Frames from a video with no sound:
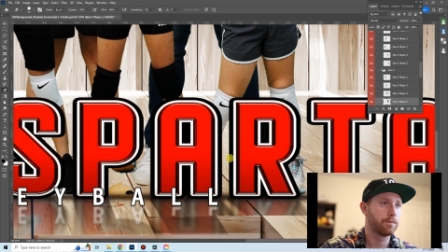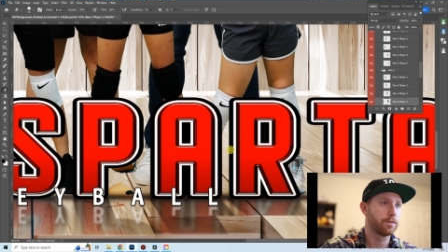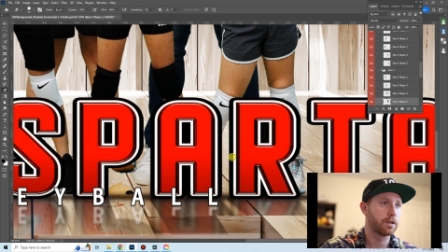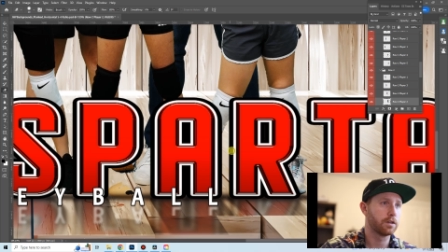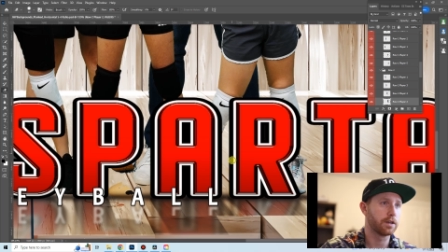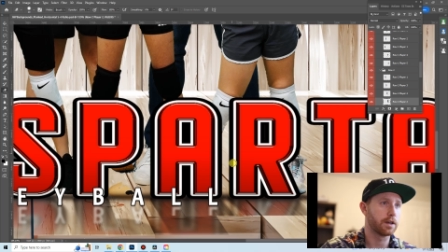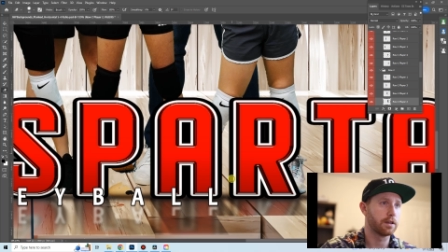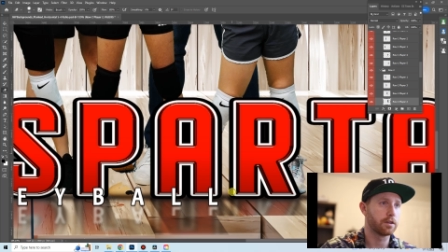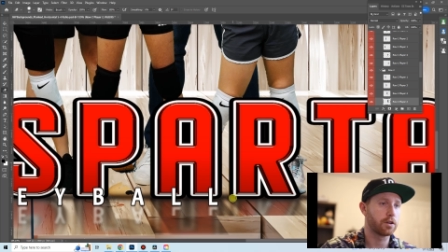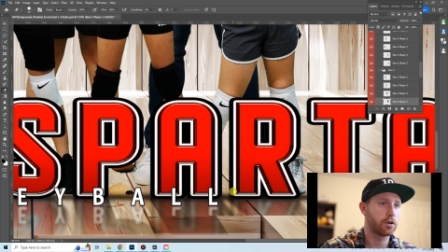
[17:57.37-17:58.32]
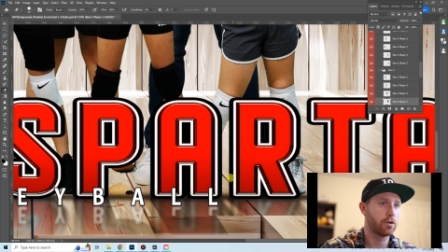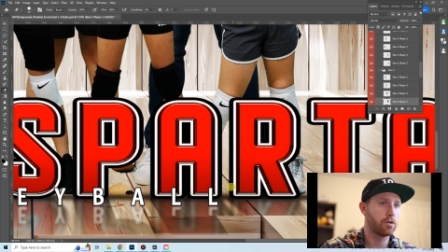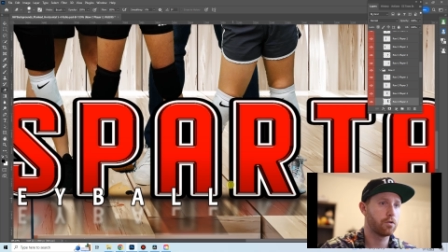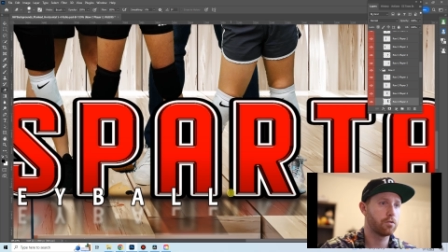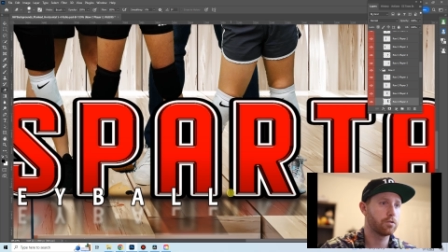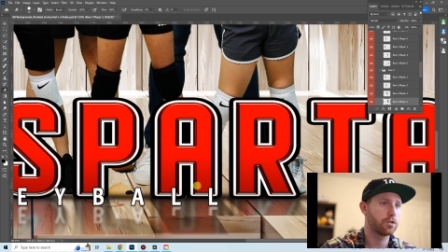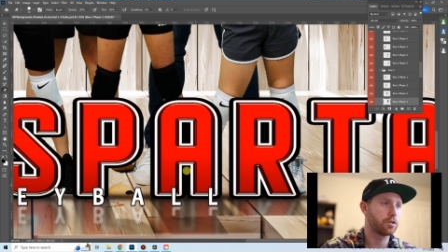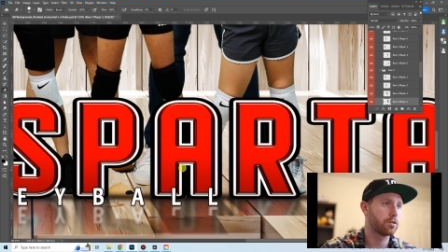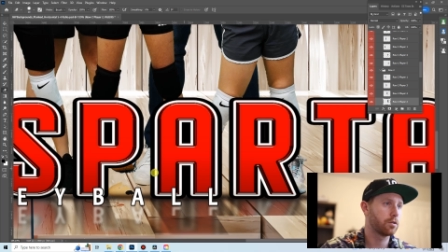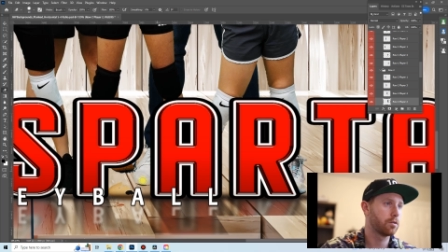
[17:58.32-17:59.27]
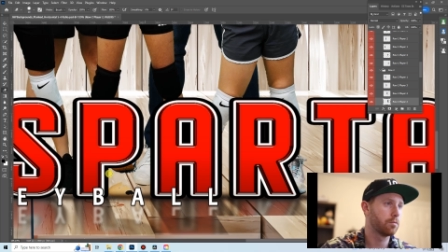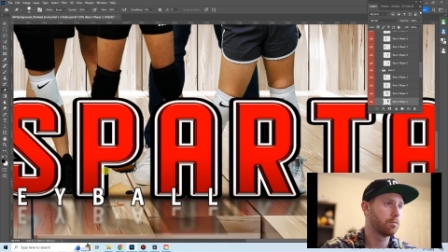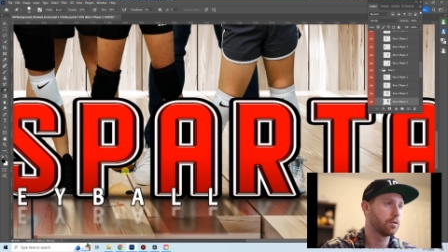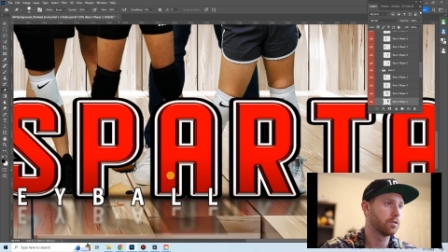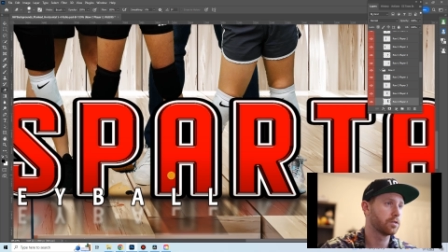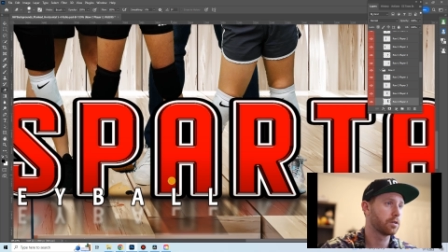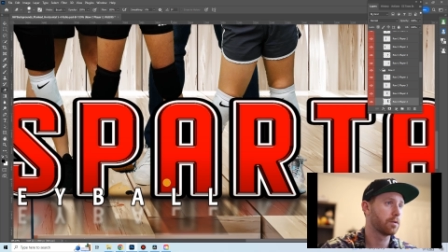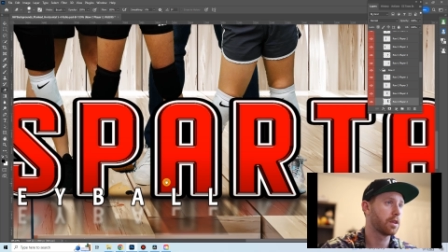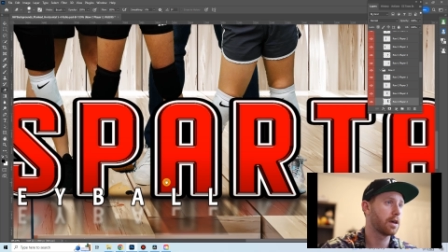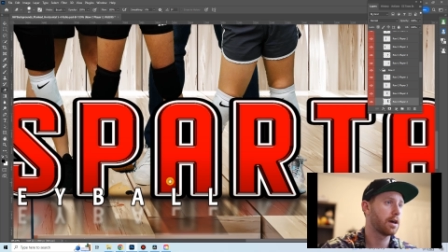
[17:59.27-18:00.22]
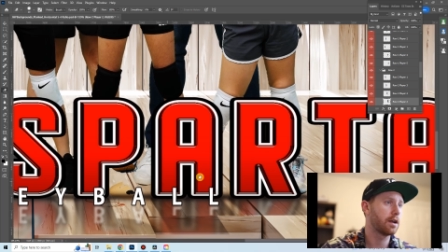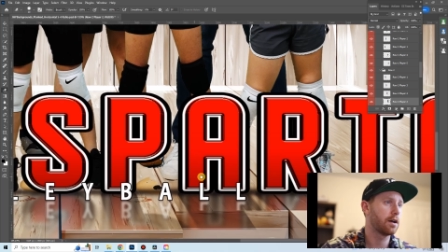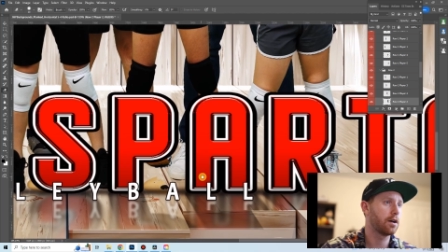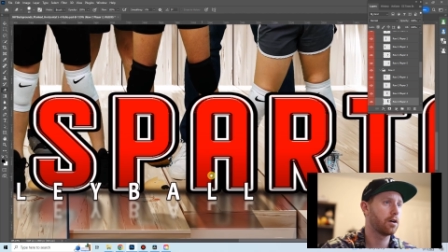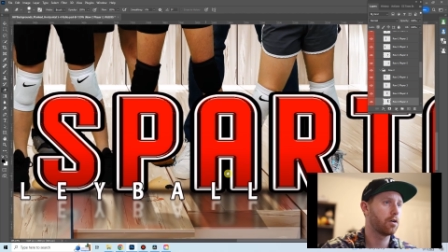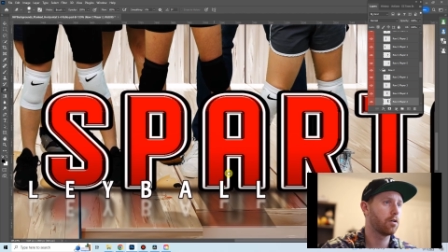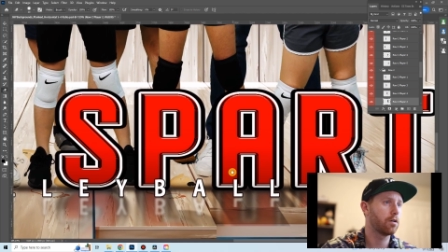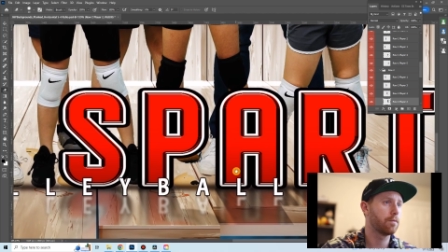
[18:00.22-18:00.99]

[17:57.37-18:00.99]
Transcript: click on the coach, pull some of that out.